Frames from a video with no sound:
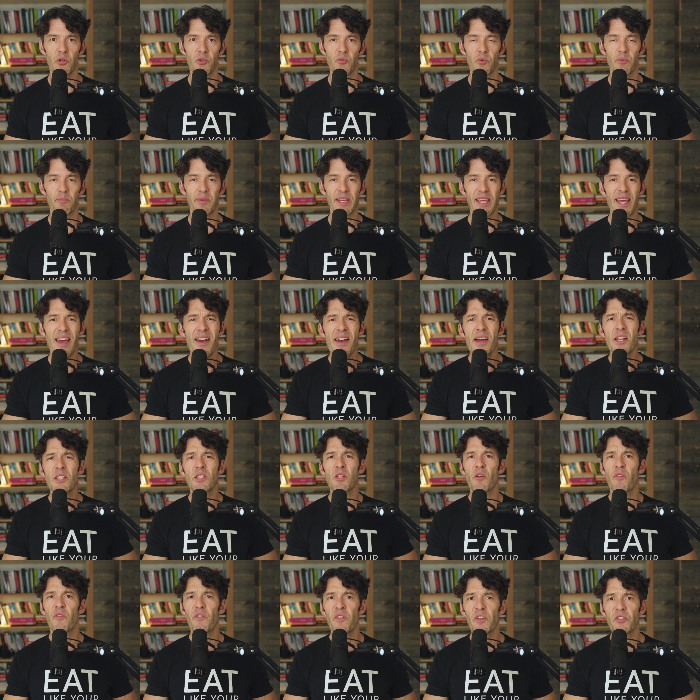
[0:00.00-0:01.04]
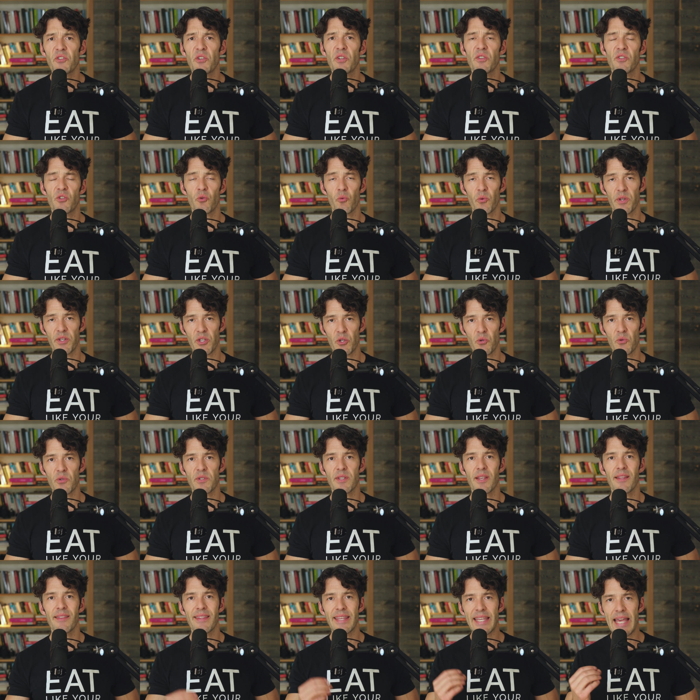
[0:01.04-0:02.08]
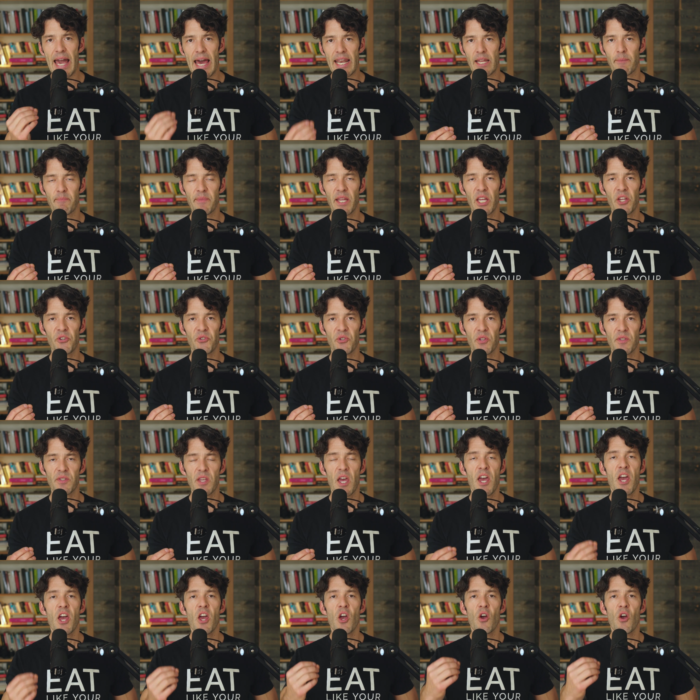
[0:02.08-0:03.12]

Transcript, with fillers: which would be sufficient to induce the adaptations.